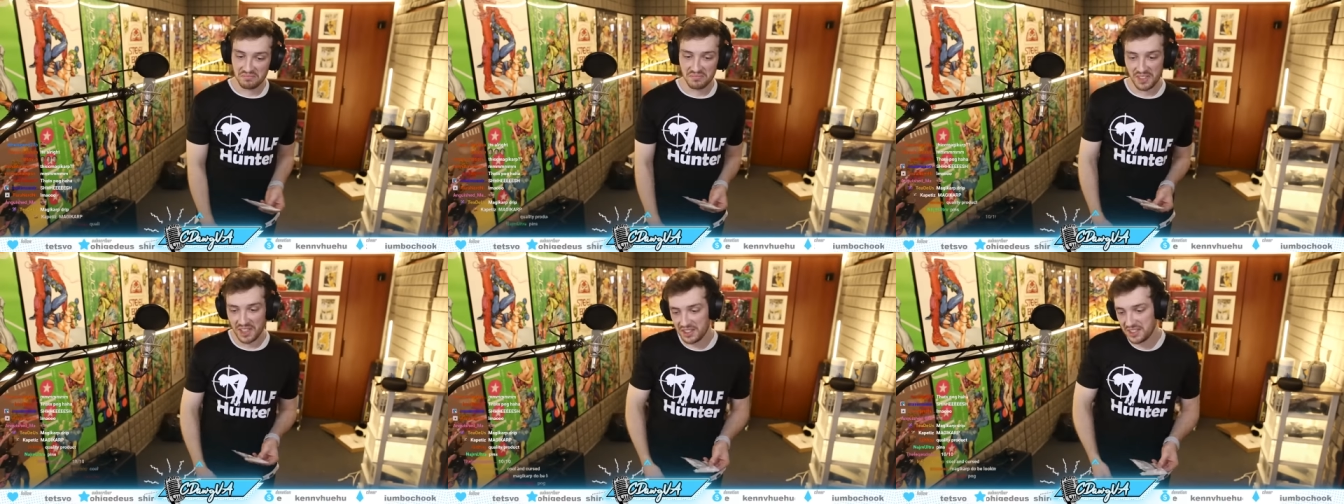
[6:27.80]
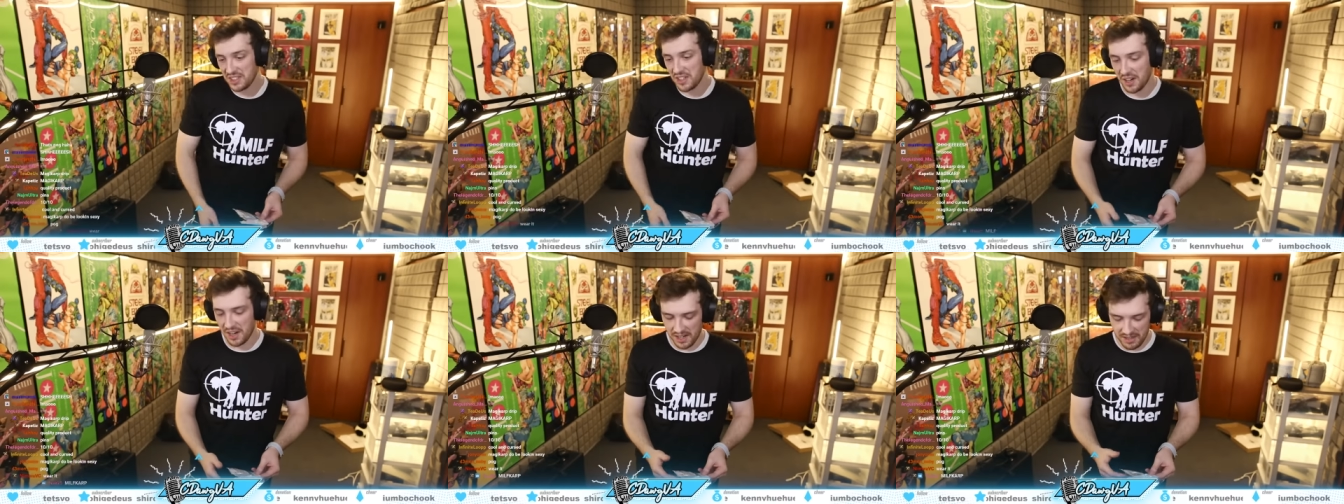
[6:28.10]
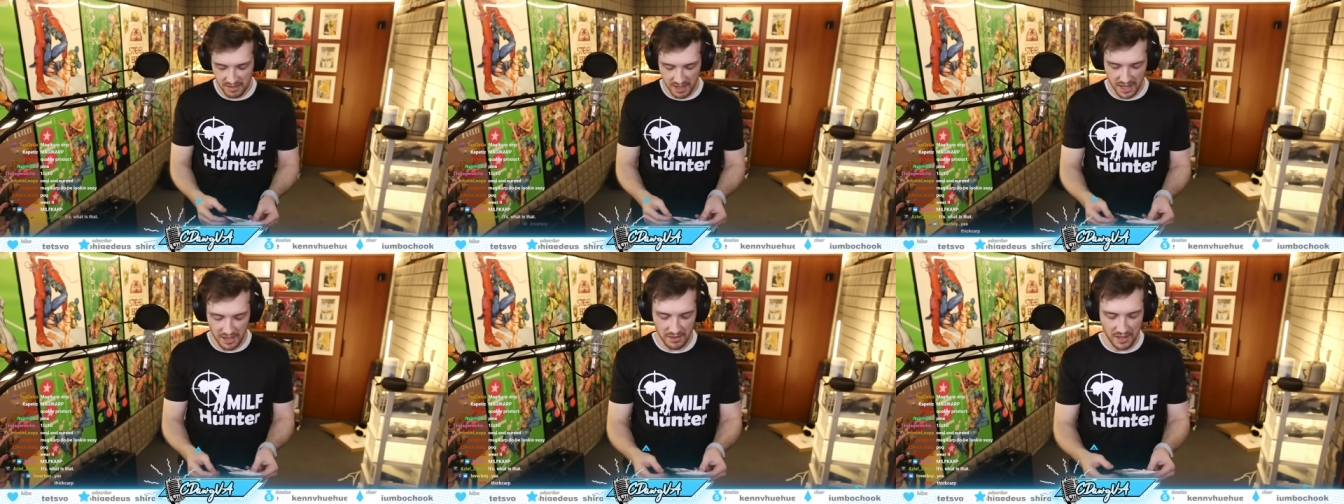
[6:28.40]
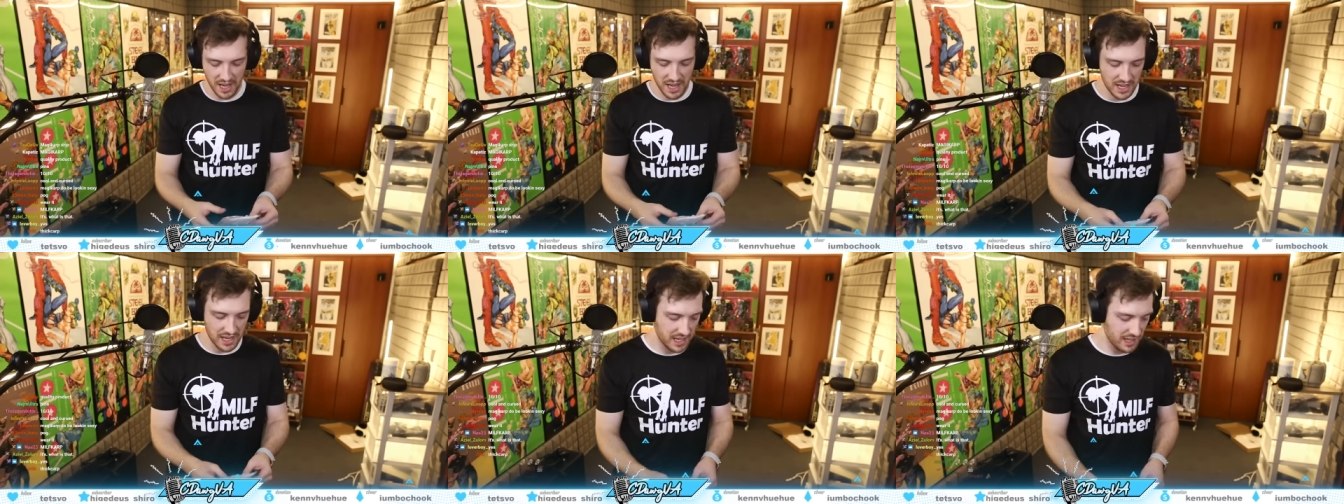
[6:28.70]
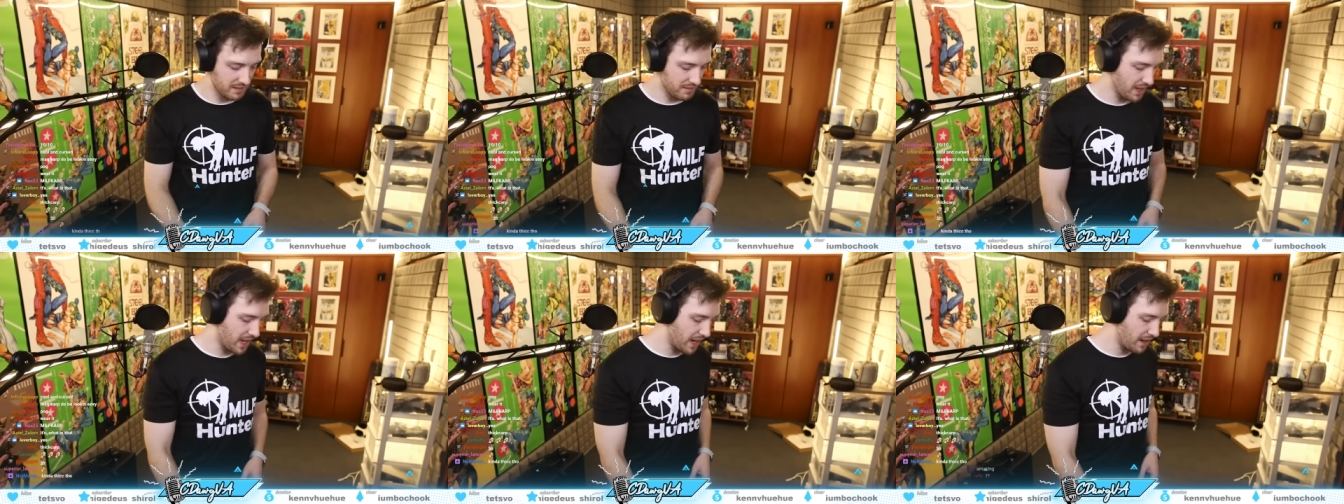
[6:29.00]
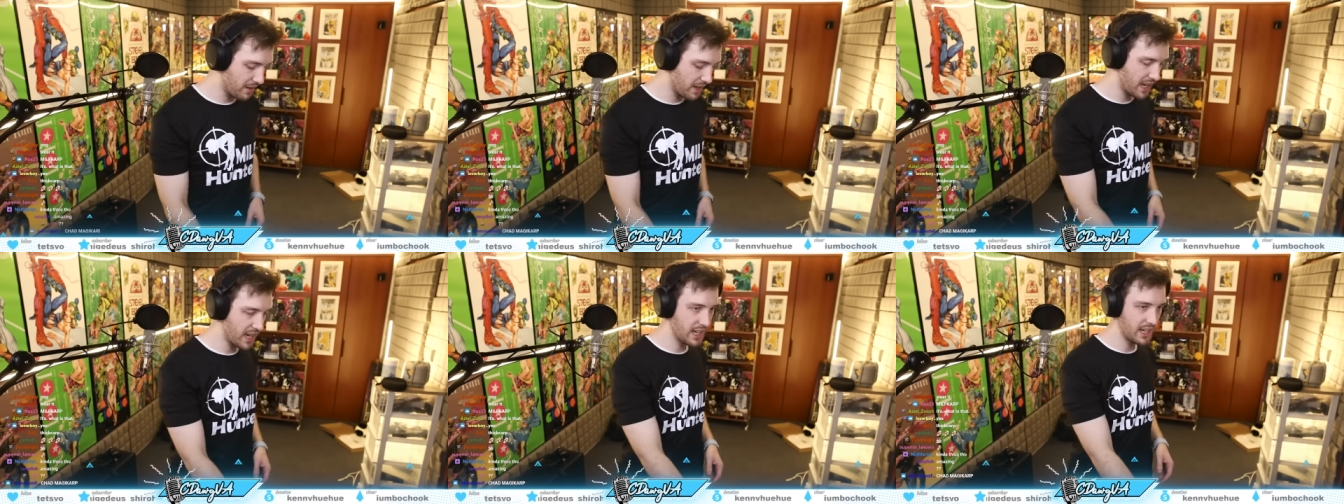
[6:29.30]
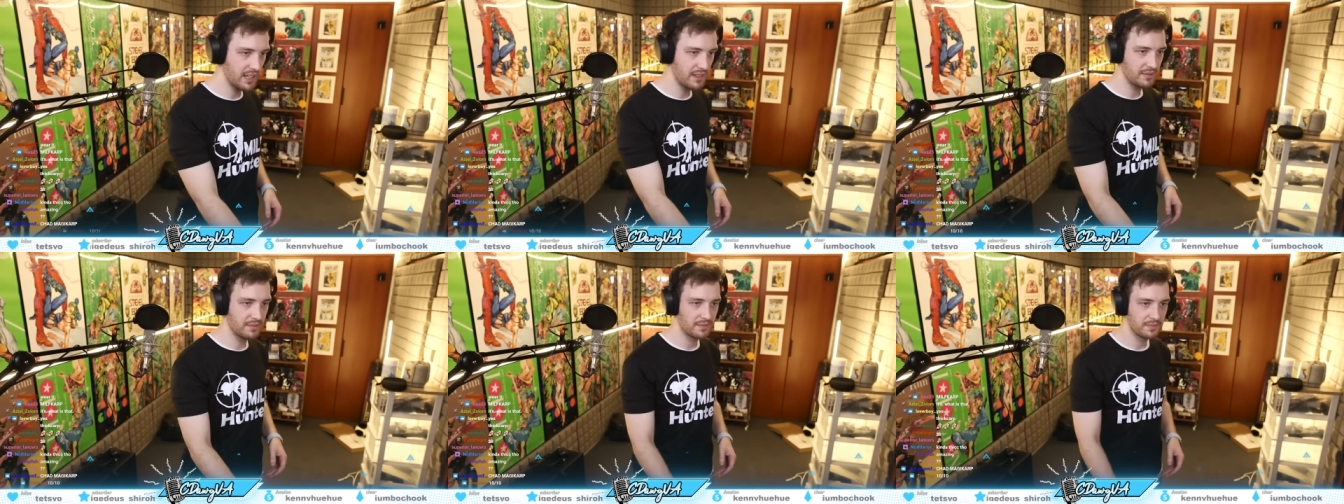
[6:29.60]
That's all right. I don't hate it. I don't hate
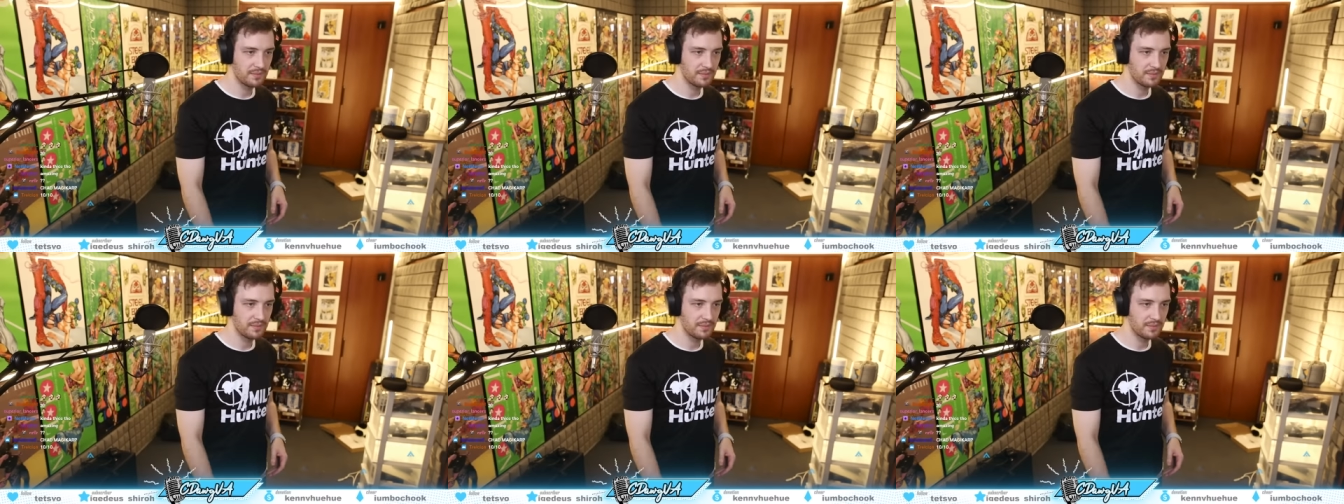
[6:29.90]
it.